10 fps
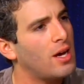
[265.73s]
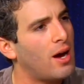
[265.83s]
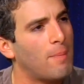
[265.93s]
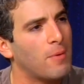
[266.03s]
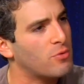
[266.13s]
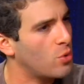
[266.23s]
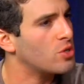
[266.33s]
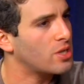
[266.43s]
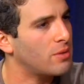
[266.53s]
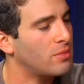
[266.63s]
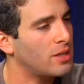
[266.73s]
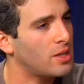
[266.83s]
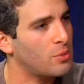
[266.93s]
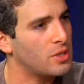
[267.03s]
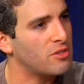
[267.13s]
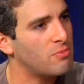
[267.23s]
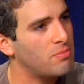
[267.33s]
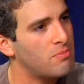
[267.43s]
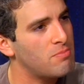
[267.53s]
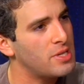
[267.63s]
of course, I wouldn't have
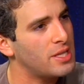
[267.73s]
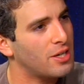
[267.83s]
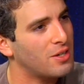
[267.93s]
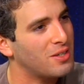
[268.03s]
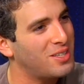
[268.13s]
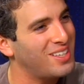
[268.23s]
been there.